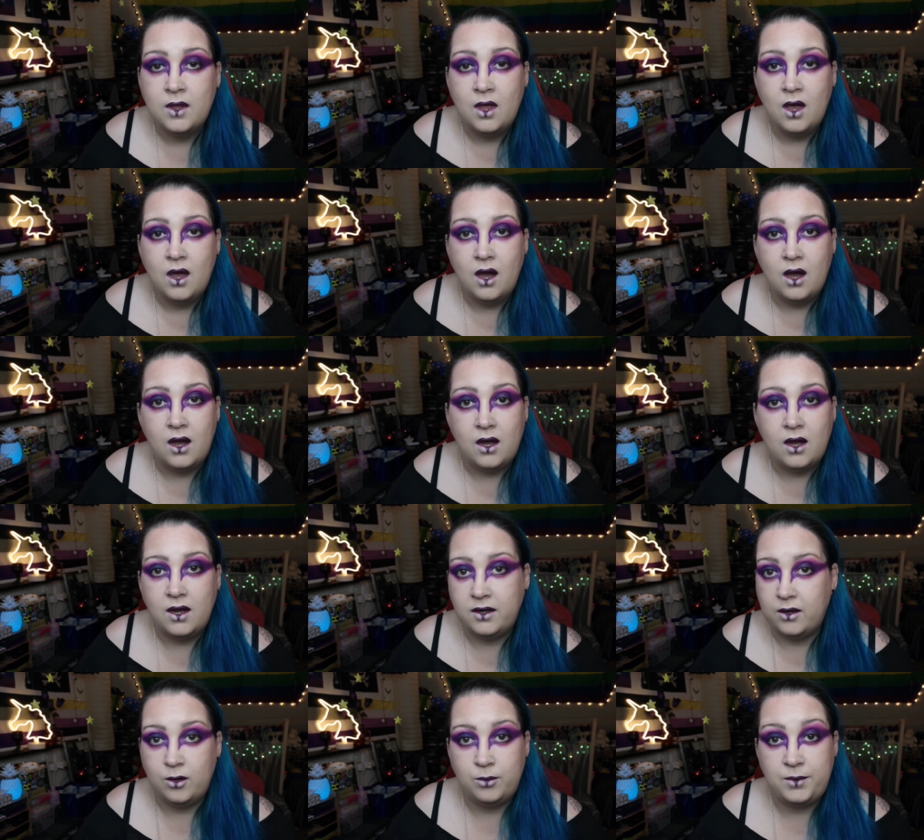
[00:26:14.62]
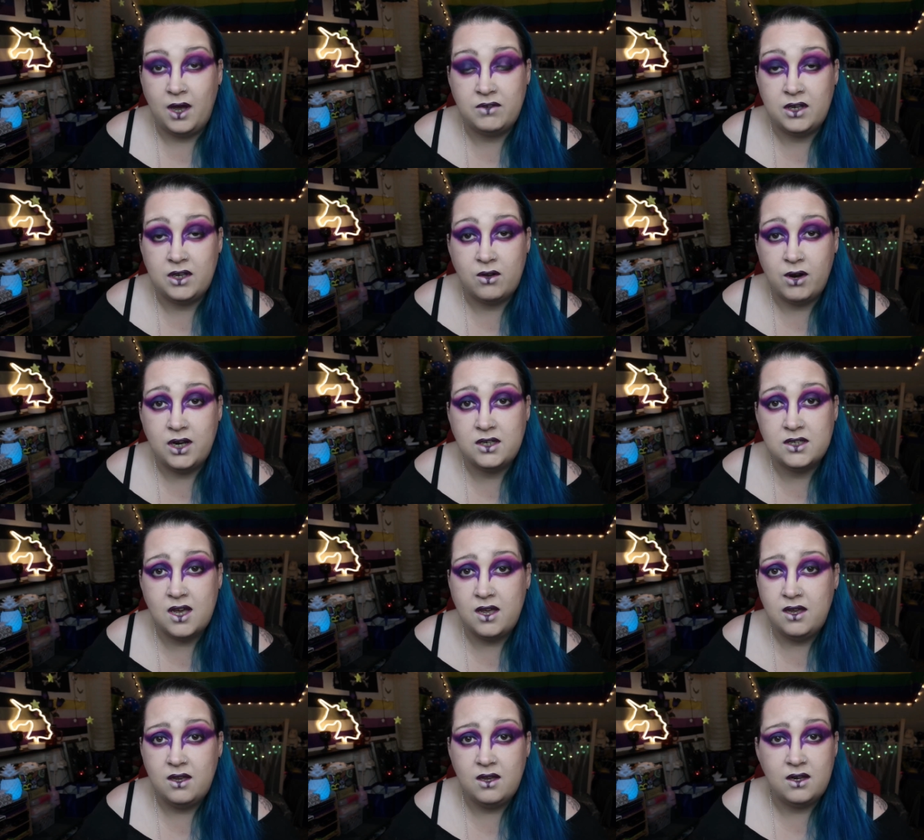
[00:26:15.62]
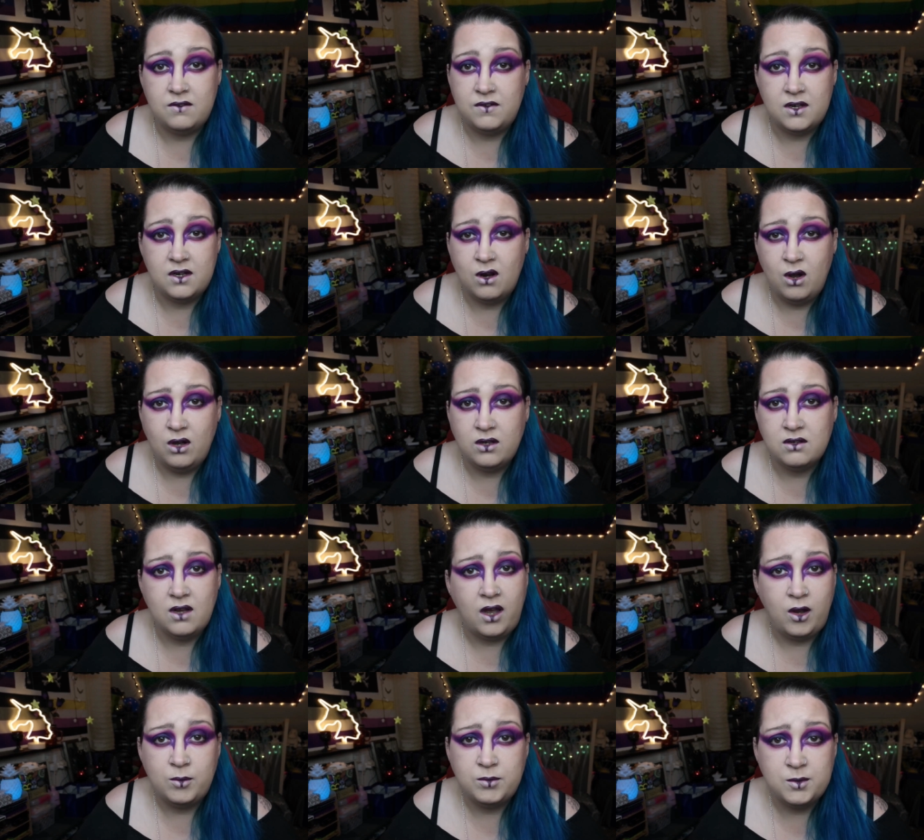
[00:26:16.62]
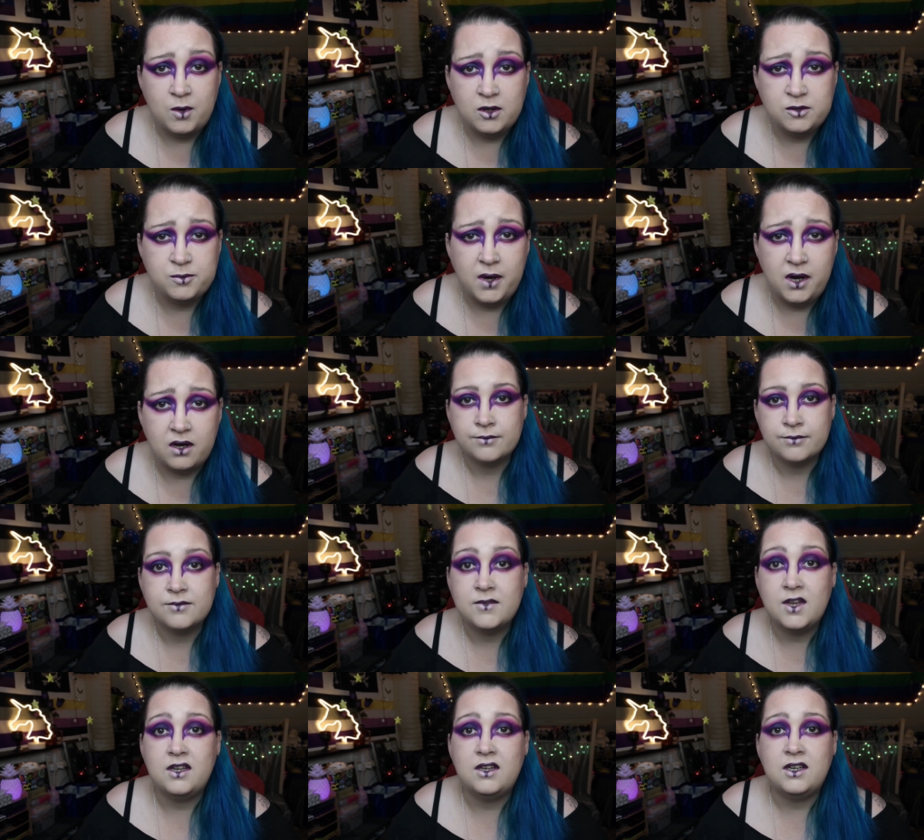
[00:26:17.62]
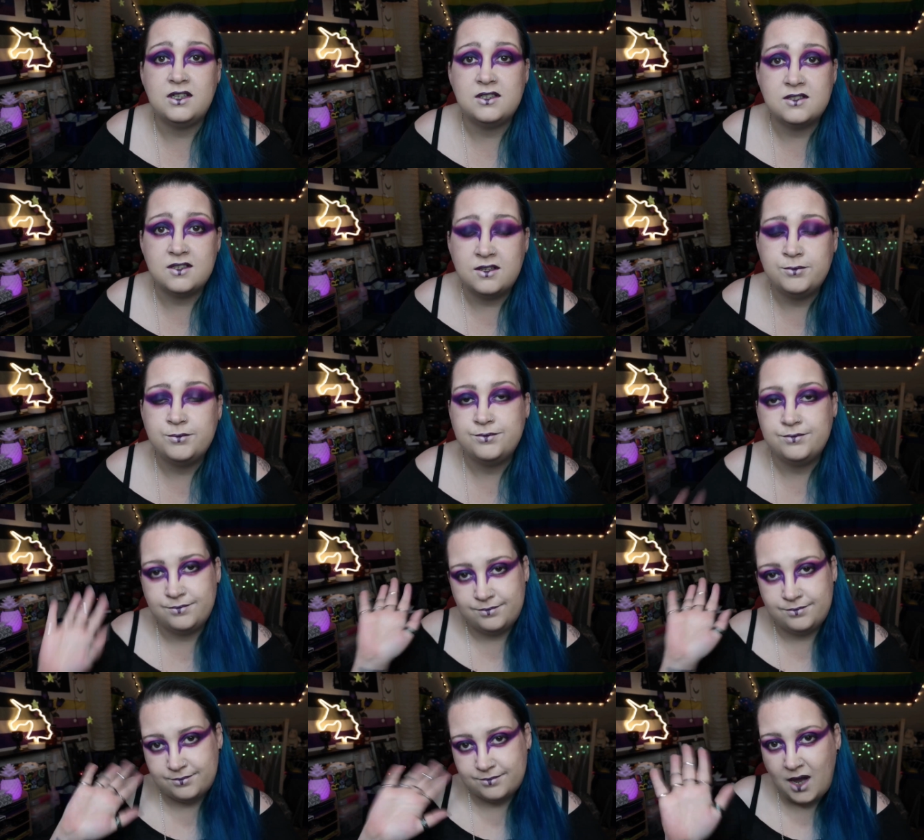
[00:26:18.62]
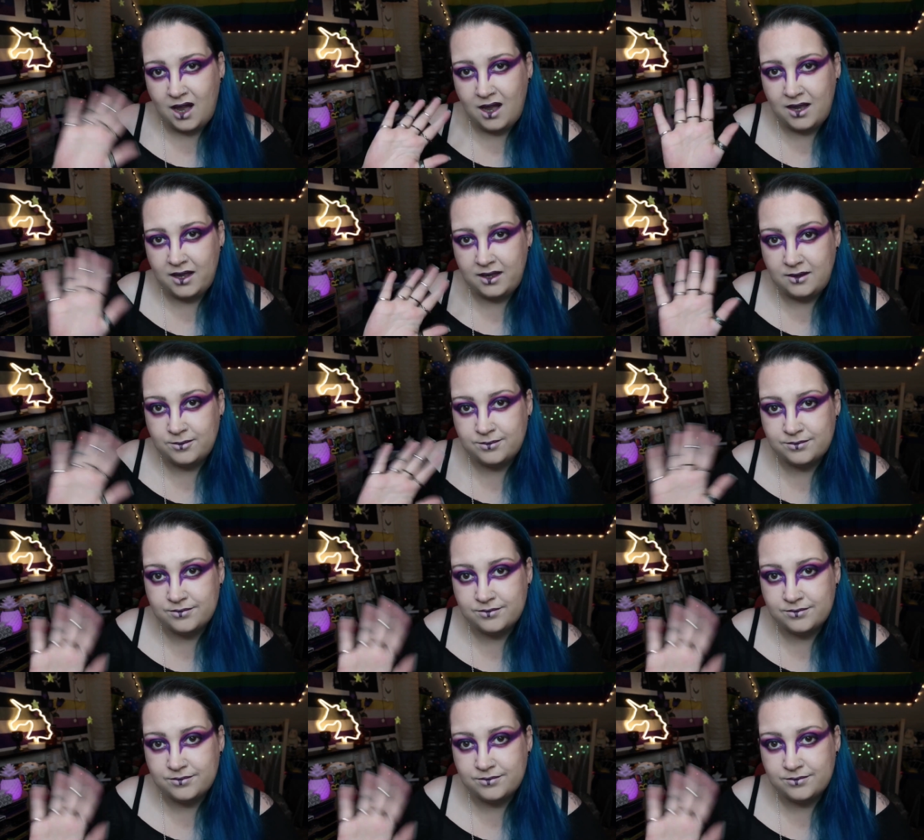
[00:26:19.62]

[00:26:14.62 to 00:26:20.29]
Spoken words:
And I hope you're having a great day. And if you're not, I hope tomorrow's better. Take it easy. Bye.